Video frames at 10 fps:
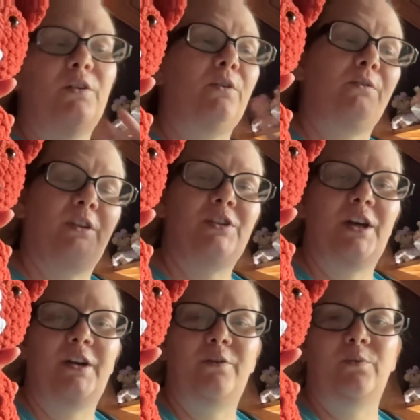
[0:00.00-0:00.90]
or the
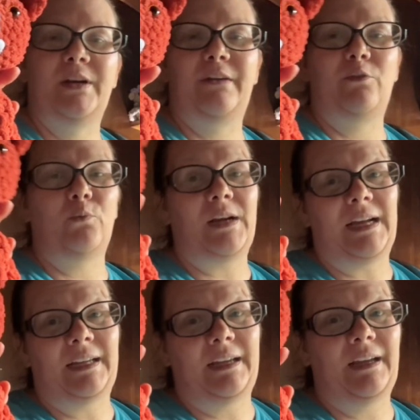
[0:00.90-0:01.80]
toad, whatever, when
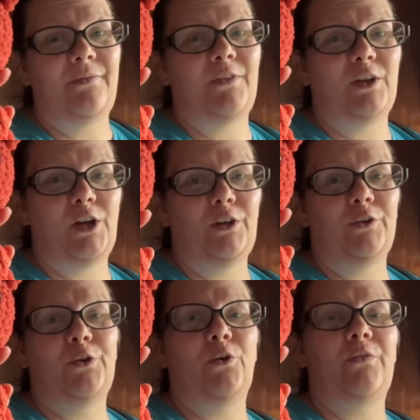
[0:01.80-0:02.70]
I get the color
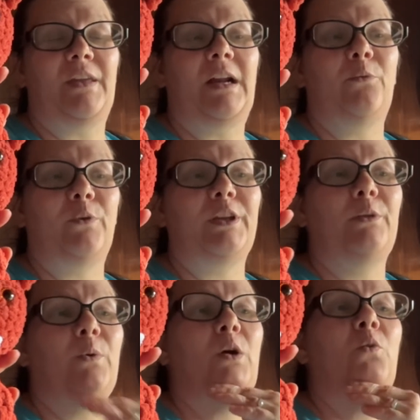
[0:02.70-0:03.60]
yarn that I really
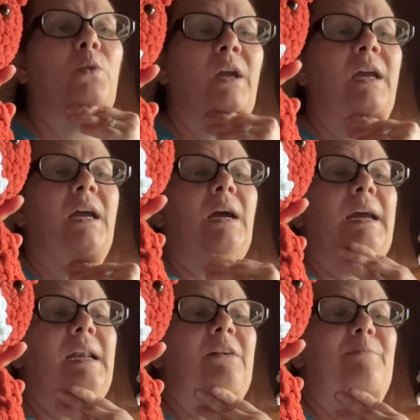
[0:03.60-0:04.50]
want.
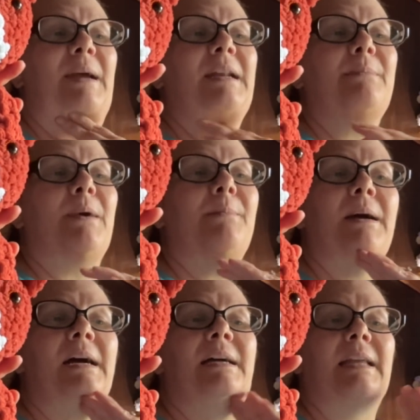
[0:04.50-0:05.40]
And I've made up my
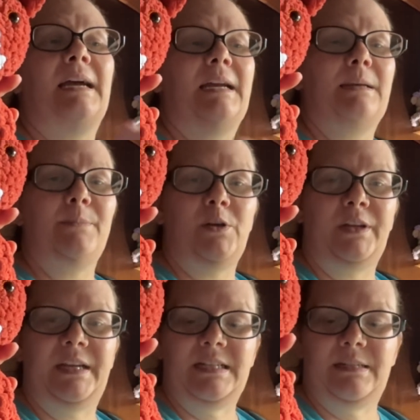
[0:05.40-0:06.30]
mind I am going to
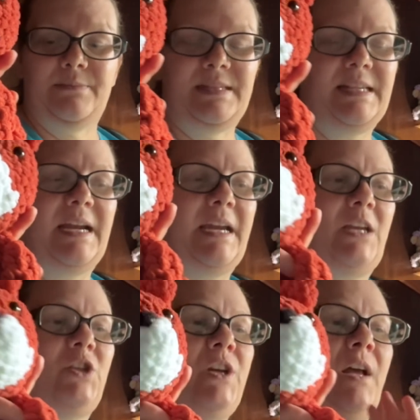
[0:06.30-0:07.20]
get some sage.